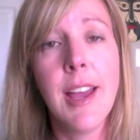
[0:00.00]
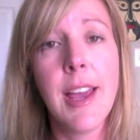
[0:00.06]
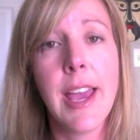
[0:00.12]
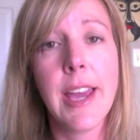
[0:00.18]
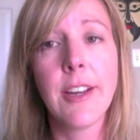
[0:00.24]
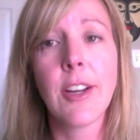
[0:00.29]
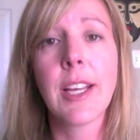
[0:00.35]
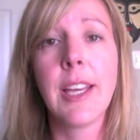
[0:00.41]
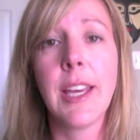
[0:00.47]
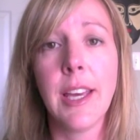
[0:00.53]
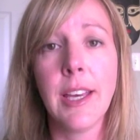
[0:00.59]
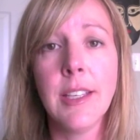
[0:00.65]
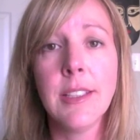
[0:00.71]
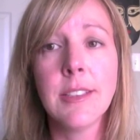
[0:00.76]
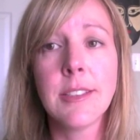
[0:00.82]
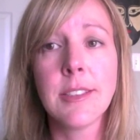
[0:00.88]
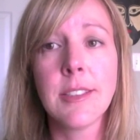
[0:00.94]
and our
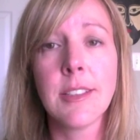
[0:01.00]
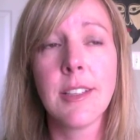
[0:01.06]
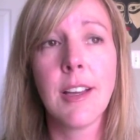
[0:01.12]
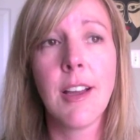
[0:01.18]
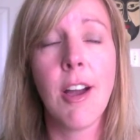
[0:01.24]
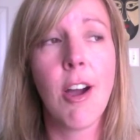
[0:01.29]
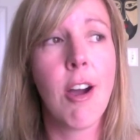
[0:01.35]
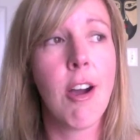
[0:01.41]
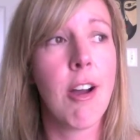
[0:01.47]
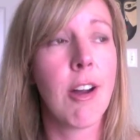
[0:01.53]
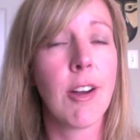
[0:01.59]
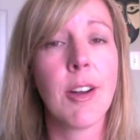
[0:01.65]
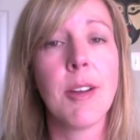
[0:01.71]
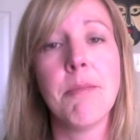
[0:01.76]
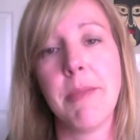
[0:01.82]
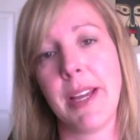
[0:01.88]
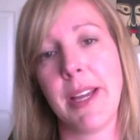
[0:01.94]
kids are
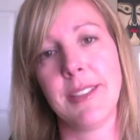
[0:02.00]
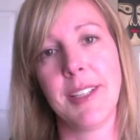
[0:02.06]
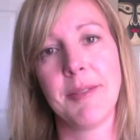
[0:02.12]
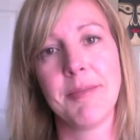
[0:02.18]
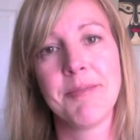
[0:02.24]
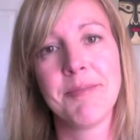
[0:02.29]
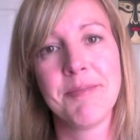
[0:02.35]
amazing.